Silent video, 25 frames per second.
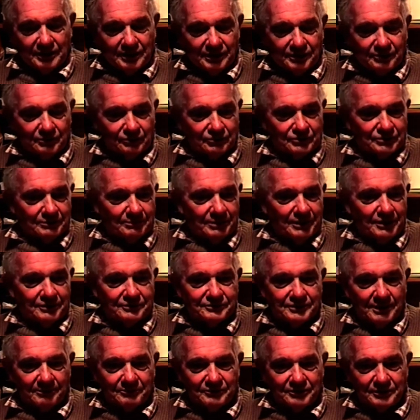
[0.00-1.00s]
He talks about
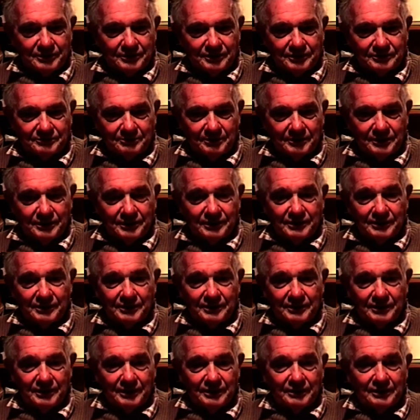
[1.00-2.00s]
subsidies, but
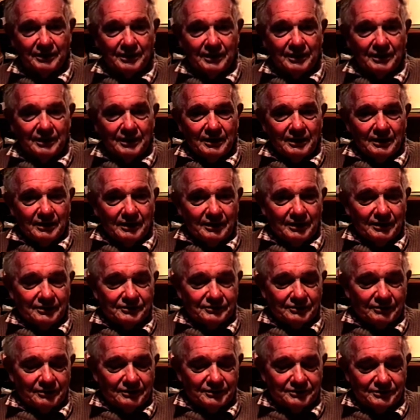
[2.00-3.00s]
he
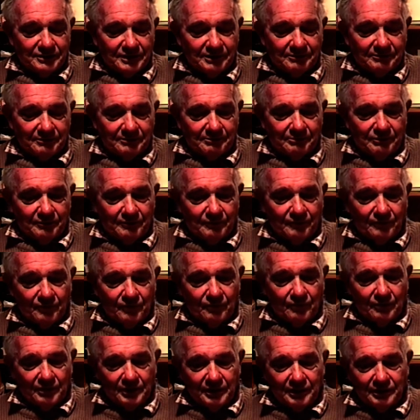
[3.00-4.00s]
as I said
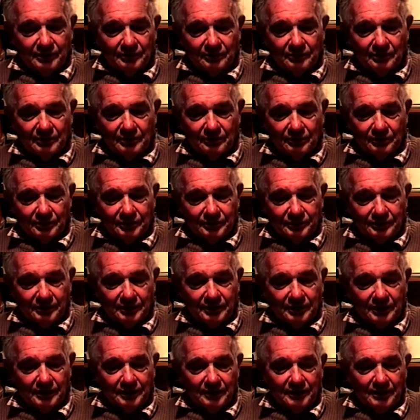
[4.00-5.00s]
before, he'll look at
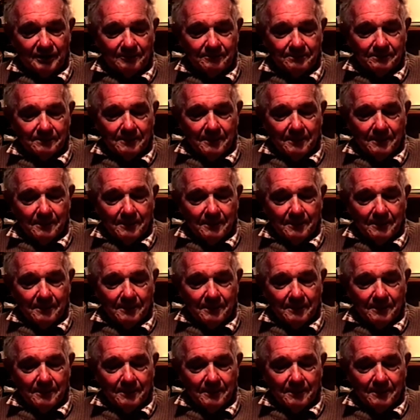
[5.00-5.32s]
he